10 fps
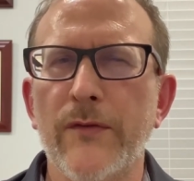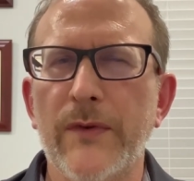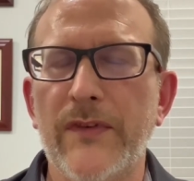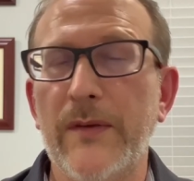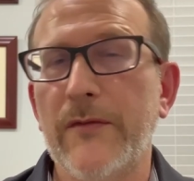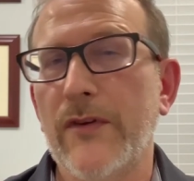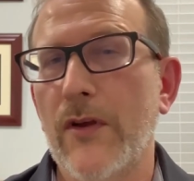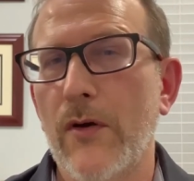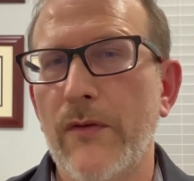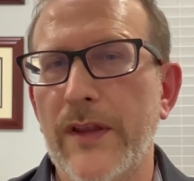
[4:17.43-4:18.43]
We seem to
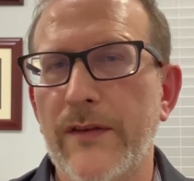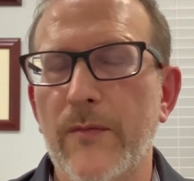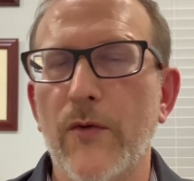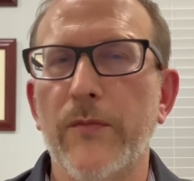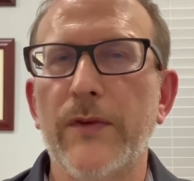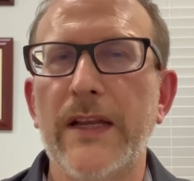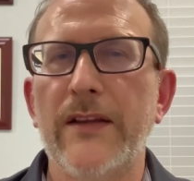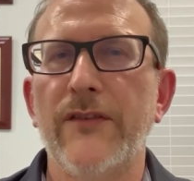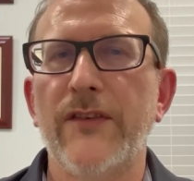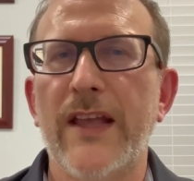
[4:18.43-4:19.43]
know that the more
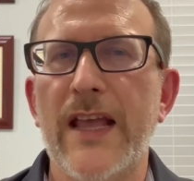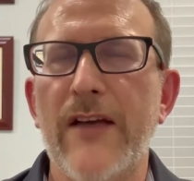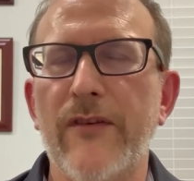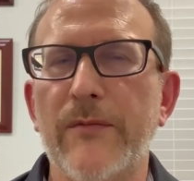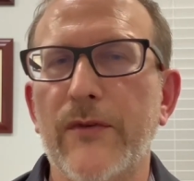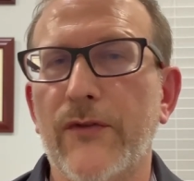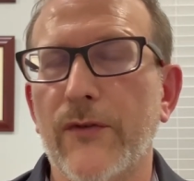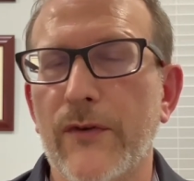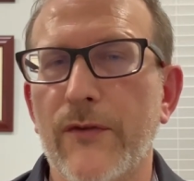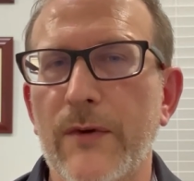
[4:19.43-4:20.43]
platelets you have up to a
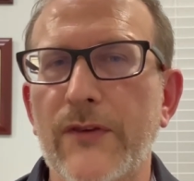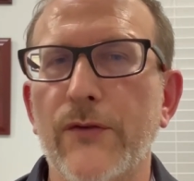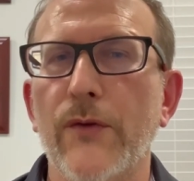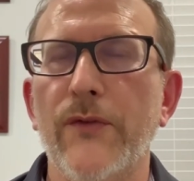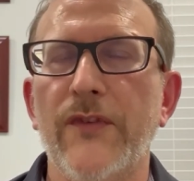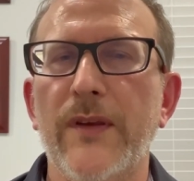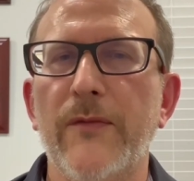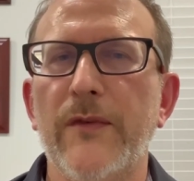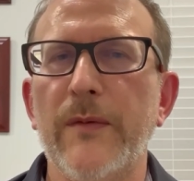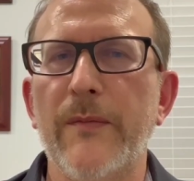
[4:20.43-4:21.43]
certain threshold
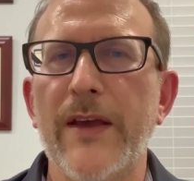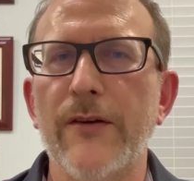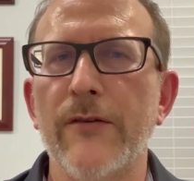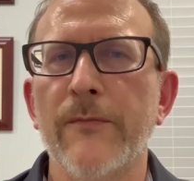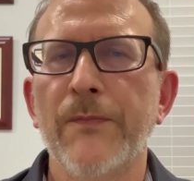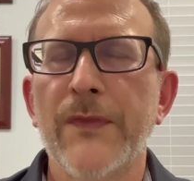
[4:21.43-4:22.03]
seems to be better.